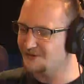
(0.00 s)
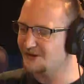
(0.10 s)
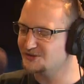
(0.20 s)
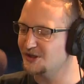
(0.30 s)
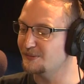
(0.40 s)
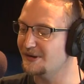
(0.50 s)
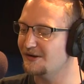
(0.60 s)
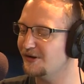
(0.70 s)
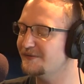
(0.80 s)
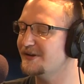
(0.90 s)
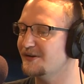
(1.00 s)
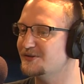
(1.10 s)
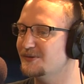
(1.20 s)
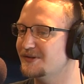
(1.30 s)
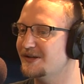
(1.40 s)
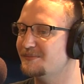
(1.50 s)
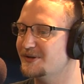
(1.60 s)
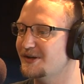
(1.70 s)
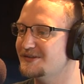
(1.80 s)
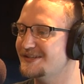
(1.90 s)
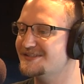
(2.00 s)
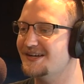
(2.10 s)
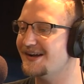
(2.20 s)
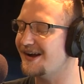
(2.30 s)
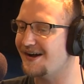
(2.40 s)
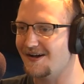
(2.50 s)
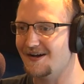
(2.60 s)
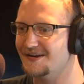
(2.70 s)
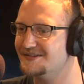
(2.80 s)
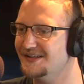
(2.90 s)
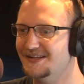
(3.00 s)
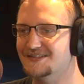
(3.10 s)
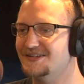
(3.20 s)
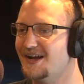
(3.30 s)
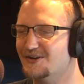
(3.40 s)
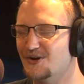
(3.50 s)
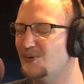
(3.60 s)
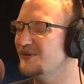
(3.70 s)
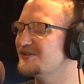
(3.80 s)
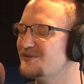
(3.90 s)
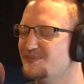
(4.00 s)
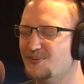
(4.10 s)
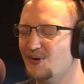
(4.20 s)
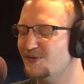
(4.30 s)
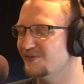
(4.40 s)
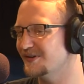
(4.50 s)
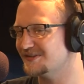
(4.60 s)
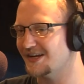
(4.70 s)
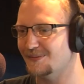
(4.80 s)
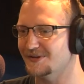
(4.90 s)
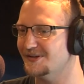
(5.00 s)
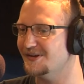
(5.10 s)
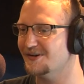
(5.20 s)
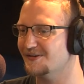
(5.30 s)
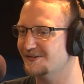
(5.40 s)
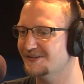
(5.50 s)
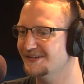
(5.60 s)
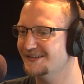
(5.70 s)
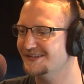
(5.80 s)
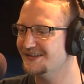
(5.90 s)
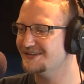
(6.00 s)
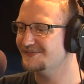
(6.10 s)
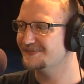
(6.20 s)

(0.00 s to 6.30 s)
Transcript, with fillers: October, but I love that y'all do it then because it's not hot, it's not mm-hmm. cold, it's the perfect time of year. yeah.